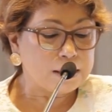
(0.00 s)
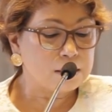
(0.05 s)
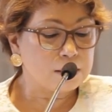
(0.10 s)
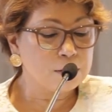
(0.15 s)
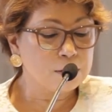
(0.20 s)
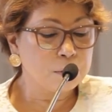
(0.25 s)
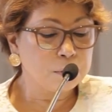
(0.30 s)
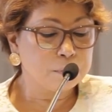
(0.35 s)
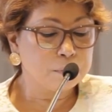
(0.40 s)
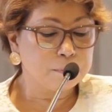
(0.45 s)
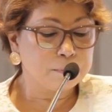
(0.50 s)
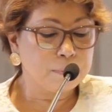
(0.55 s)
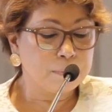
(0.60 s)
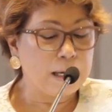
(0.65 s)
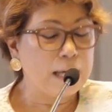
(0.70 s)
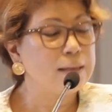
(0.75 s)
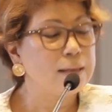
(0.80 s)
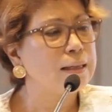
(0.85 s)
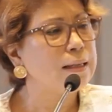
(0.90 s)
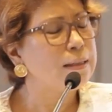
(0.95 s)
So,
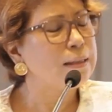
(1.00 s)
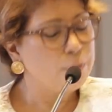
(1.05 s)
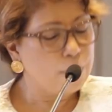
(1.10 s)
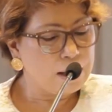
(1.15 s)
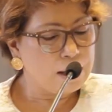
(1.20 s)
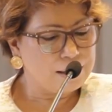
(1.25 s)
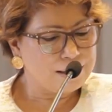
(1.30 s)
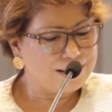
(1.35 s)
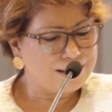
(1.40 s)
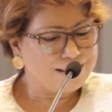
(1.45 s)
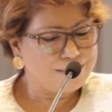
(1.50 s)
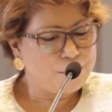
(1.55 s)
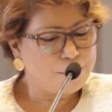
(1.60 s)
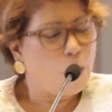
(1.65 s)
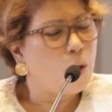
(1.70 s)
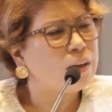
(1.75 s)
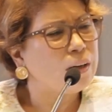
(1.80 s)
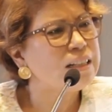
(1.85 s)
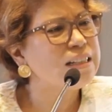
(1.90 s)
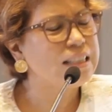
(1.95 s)
and then you have
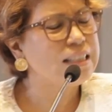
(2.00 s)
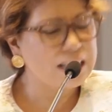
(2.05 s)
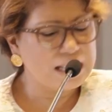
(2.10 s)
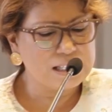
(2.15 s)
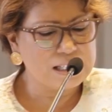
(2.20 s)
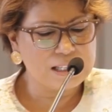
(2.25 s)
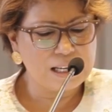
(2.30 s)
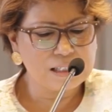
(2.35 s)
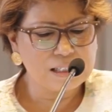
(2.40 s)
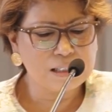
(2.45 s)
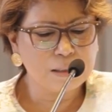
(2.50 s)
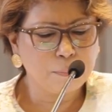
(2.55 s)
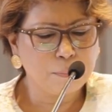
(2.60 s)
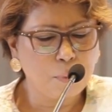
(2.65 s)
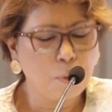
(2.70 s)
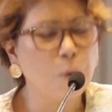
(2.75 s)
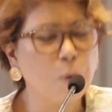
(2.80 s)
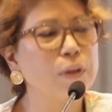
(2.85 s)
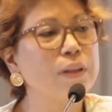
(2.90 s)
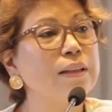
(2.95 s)
policies that
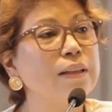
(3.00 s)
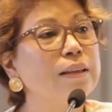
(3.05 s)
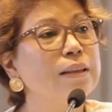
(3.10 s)
support